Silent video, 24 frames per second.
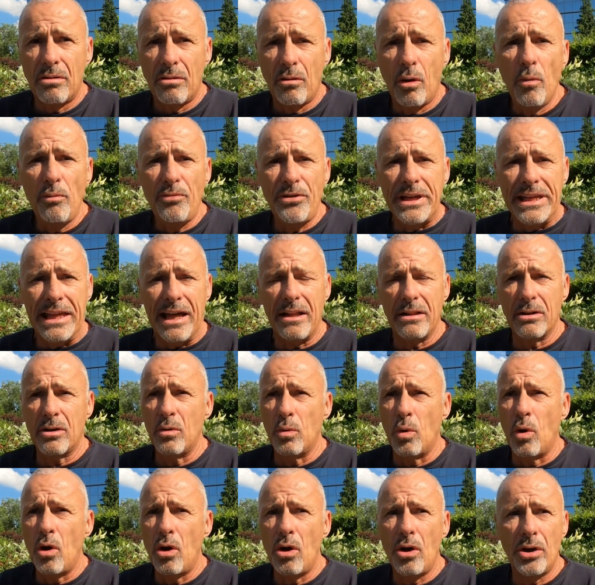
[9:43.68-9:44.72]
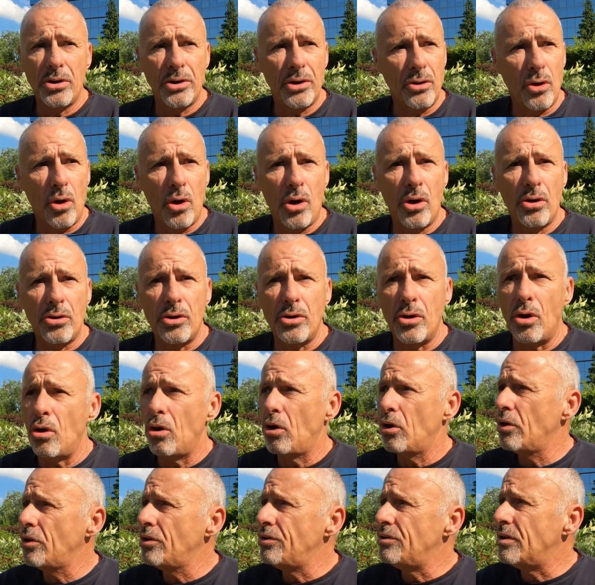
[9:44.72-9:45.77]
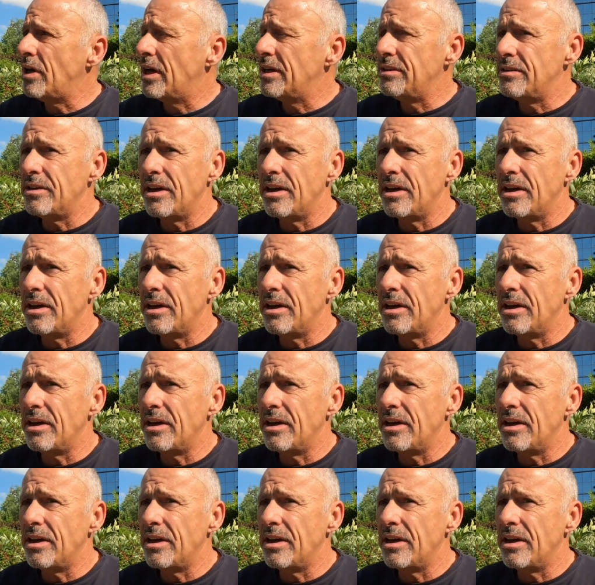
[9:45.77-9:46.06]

hopefully that'll go on and on and on,